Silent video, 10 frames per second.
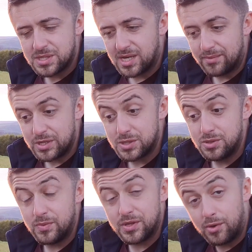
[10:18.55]
It's coming
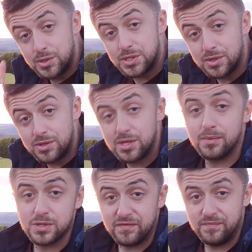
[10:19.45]
soon. But also in
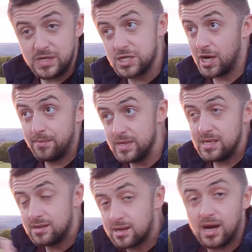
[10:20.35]
terms of Misha,
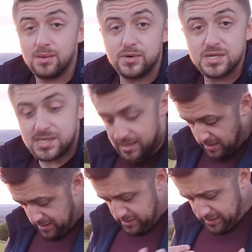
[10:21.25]
me, and comrades,
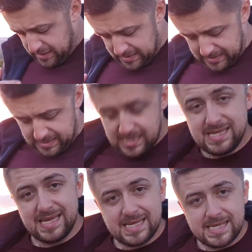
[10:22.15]
look at this.
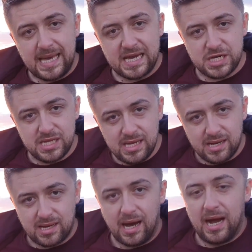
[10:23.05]
This is actually
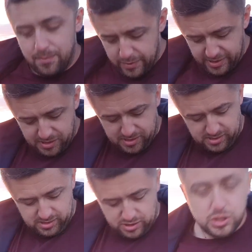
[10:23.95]
a comrade
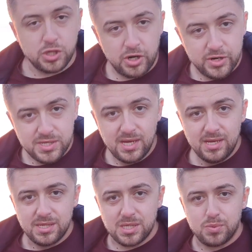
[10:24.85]
shirt.
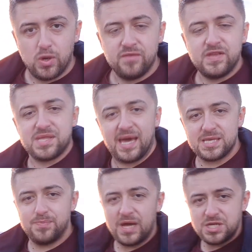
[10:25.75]
This is one of the
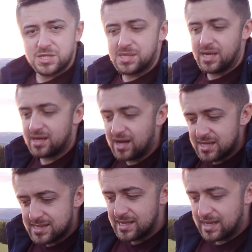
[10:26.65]
test batches I
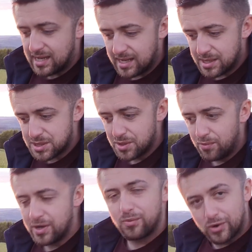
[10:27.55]
got. So
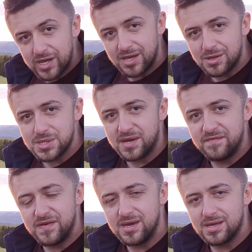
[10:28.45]
we're working on
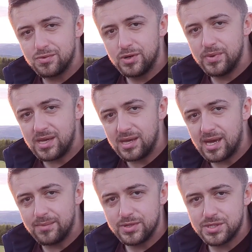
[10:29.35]
something. It will be
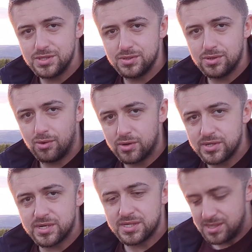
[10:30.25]
able to
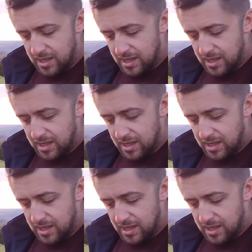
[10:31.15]
order it.